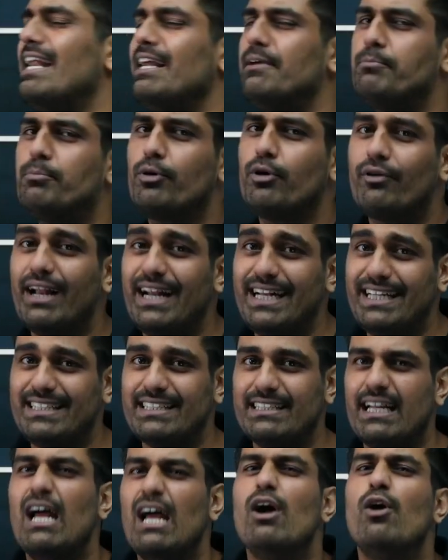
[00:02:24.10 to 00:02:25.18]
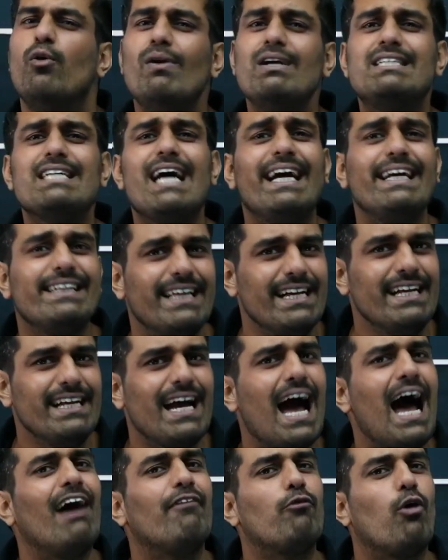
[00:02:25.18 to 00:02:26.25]
progression, which I think I
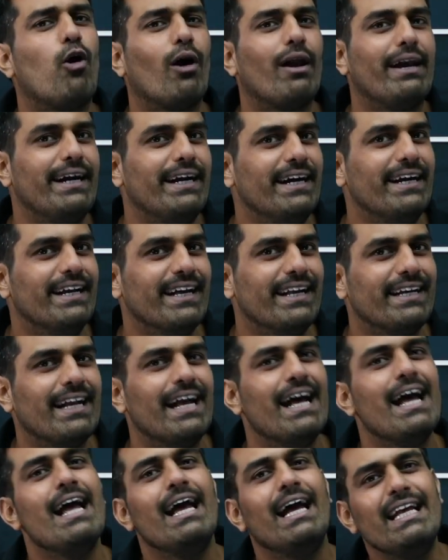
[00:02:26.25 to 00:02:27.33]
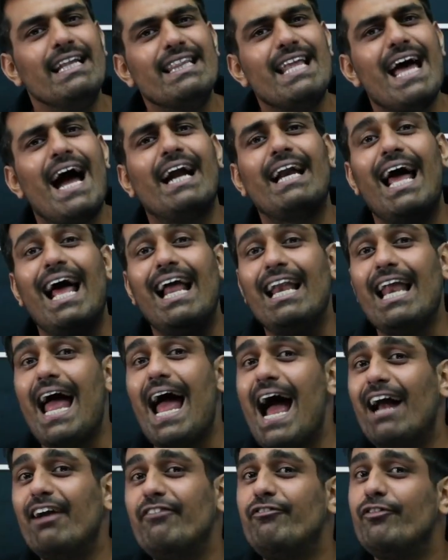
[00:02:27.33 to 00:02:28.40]
have already done. In that, I'll add
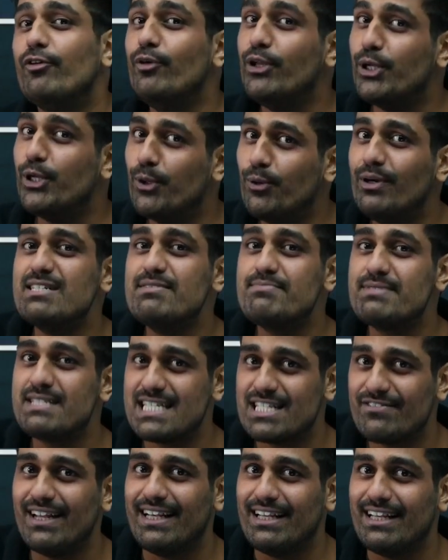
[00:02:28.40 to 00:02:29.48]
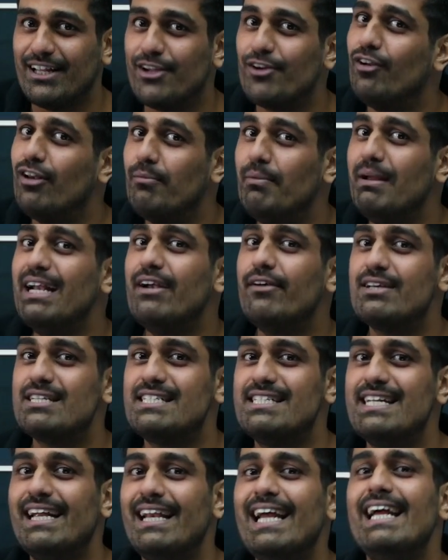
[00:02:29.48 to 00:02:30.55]
few new terms as well. You will be
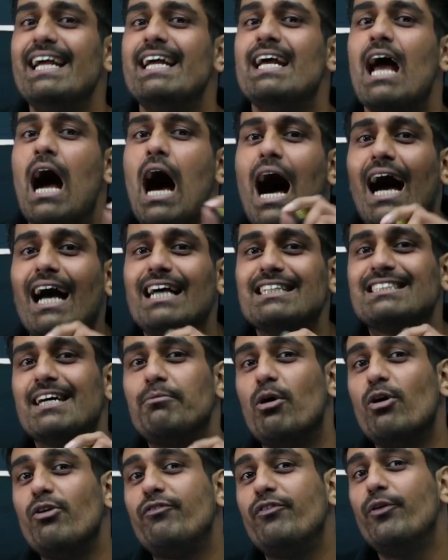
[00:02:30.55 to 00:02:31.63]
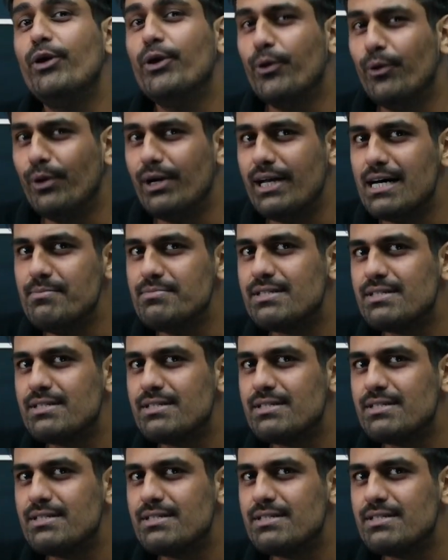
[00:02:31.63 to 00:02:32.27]
interestingly asked about few new terms.